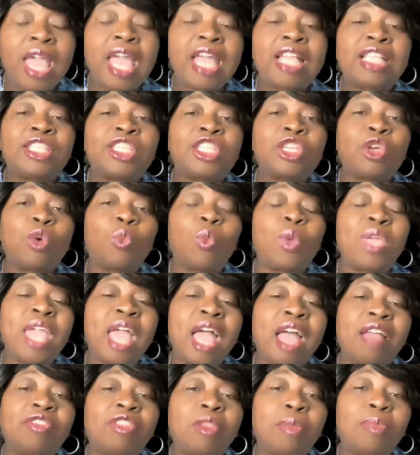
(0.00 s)
And so we
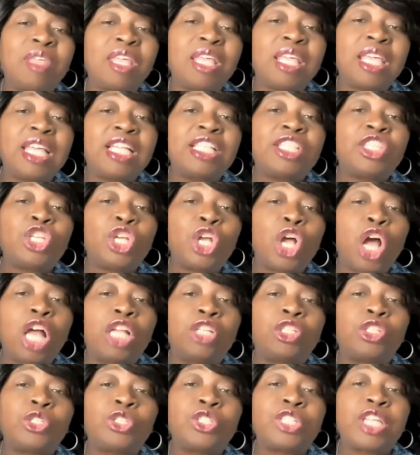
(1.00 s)
have to begin to
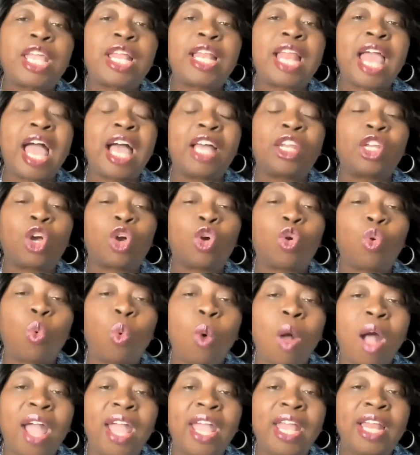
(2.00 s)
understand how to
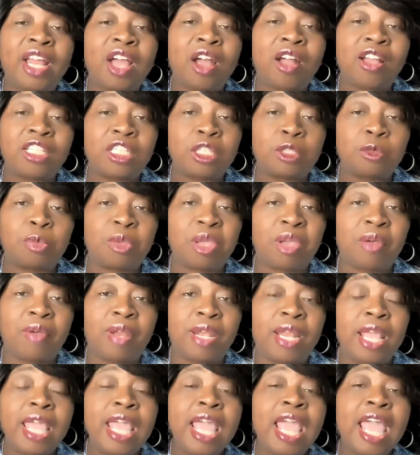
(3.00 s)
quiet our
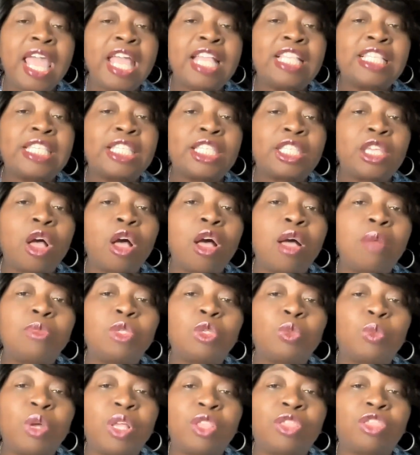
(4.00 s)
spirit. In
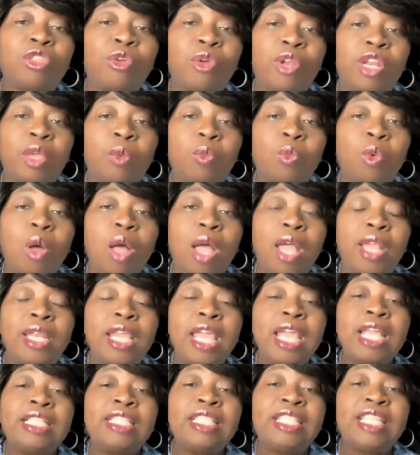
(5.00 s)
Psalms 131,
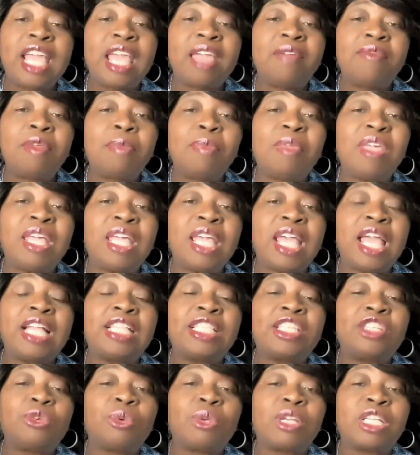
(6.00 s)
David
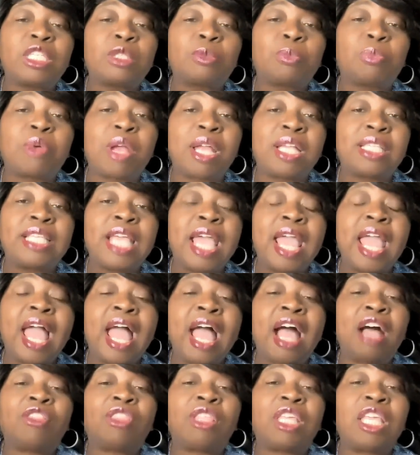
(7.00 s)
began to express
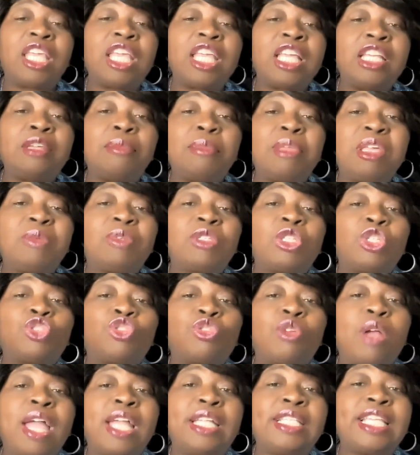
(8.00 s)
how the enemy was
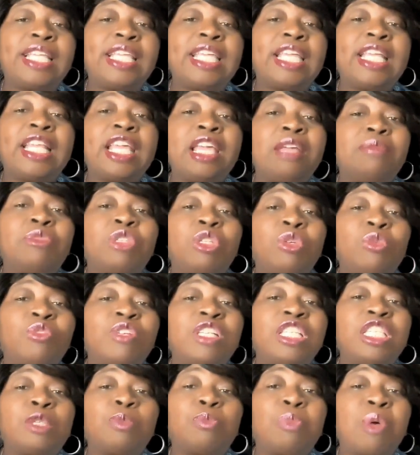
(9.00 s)
trying to get him to
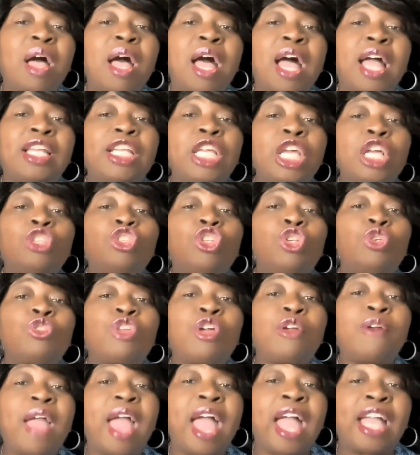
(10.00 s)
respond to
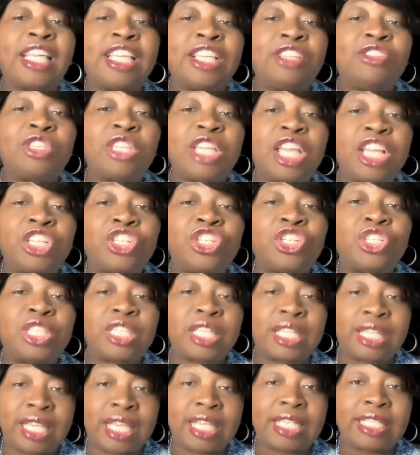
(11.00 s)
their
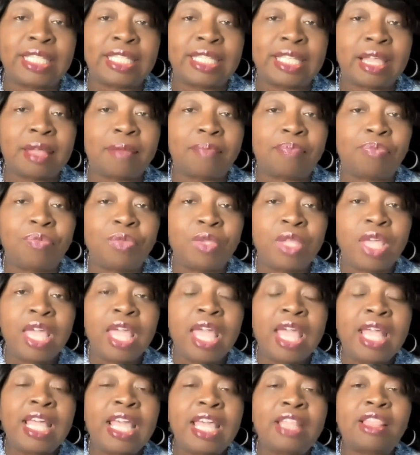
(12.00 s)
accusations against him.
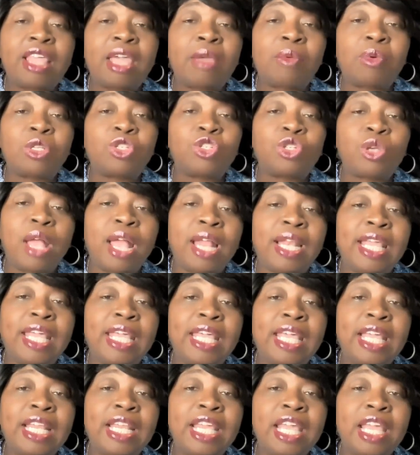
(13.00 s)
They were trying to
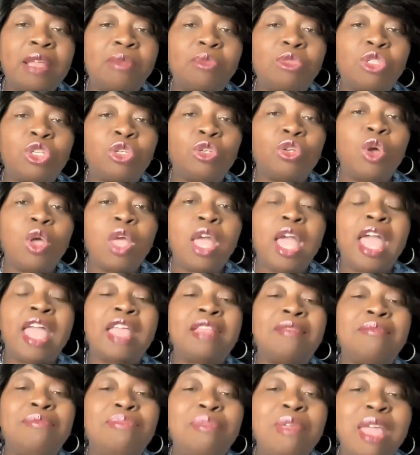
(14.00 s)
get him to
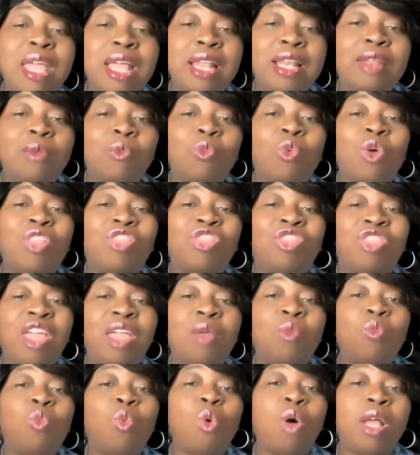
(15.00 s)
admit what
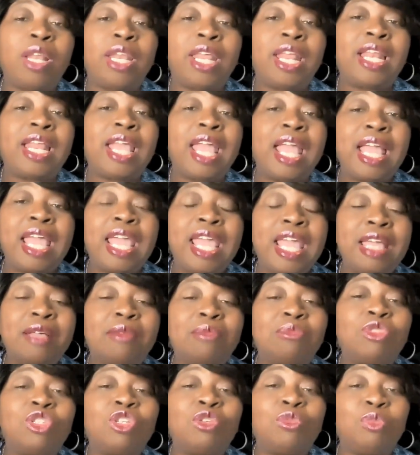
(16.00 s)
they wanted
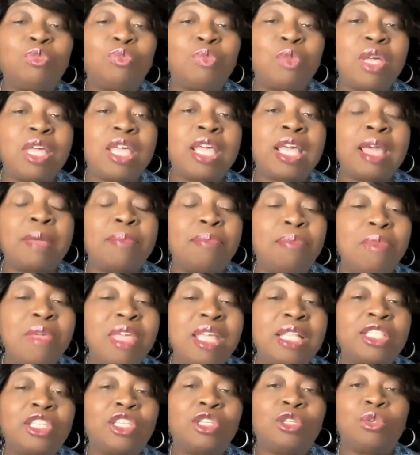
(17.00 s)
him to
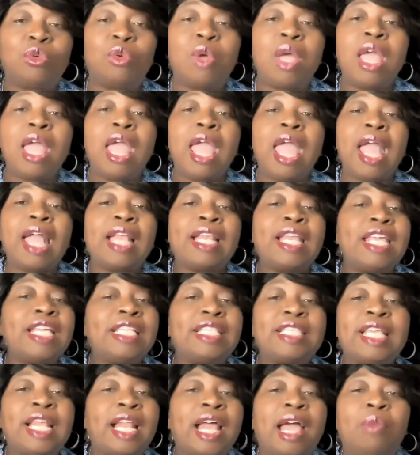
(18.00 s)
admit to, and
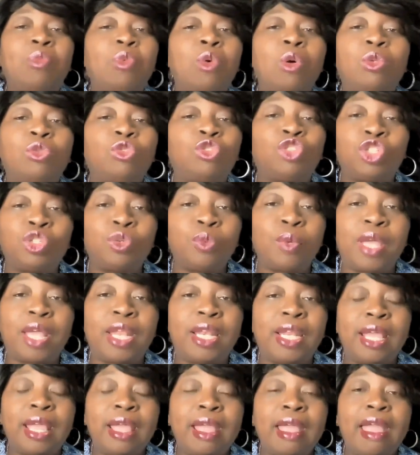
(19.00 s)
he said, I won't do
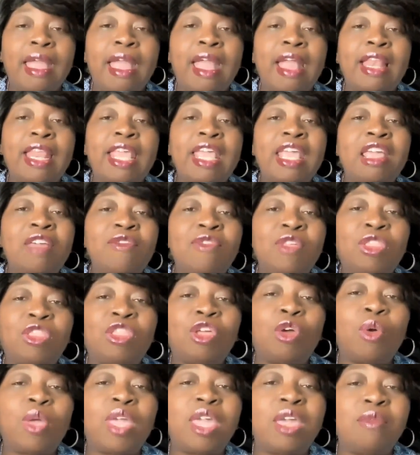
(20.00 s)
it. And even
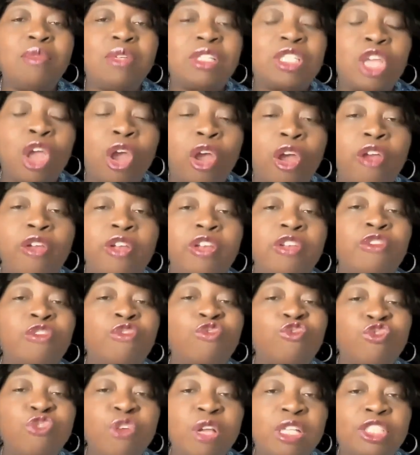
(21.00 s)
though he was hurt
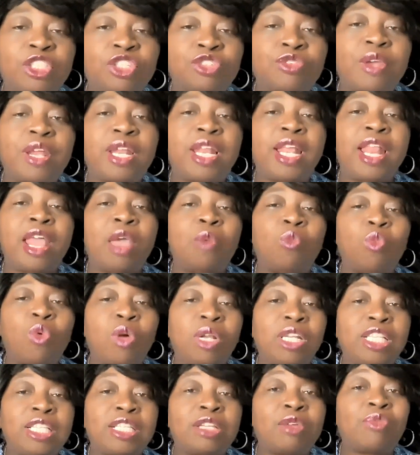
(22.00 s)
and frustrated and
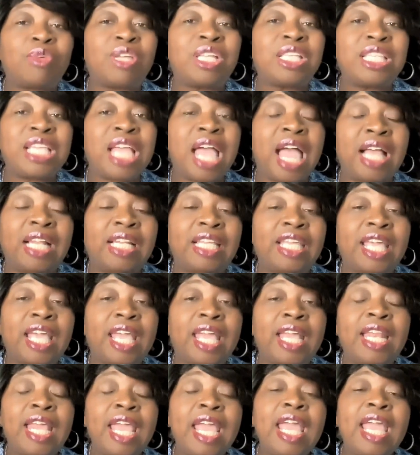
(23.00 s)
wanted to
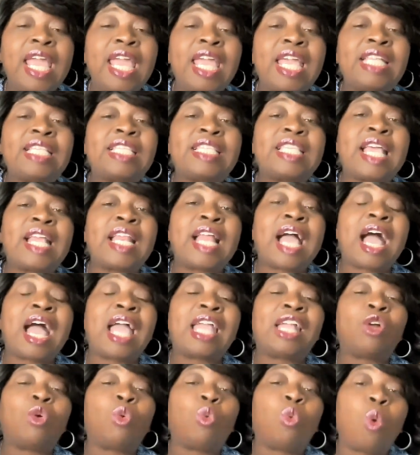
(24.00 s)
retaliate, he said,
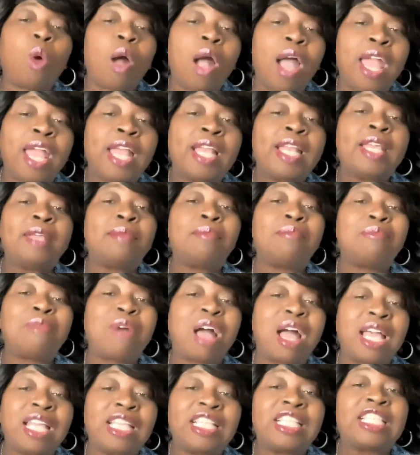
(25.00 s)
I quieted
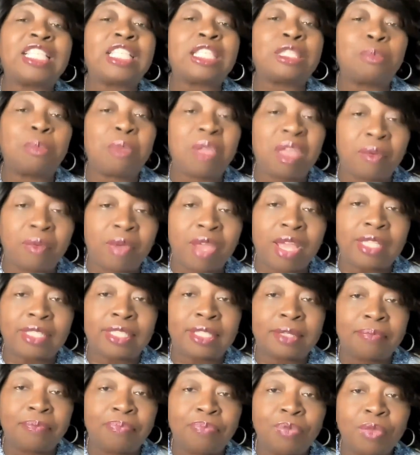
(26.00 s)
my
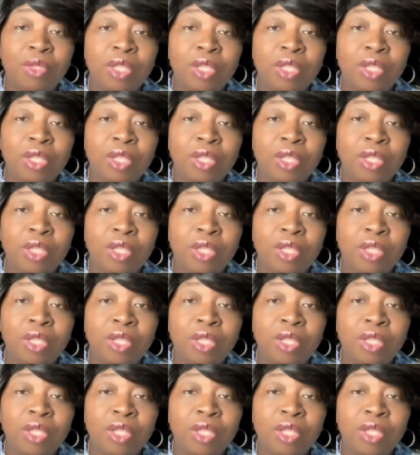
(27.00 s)
spirit.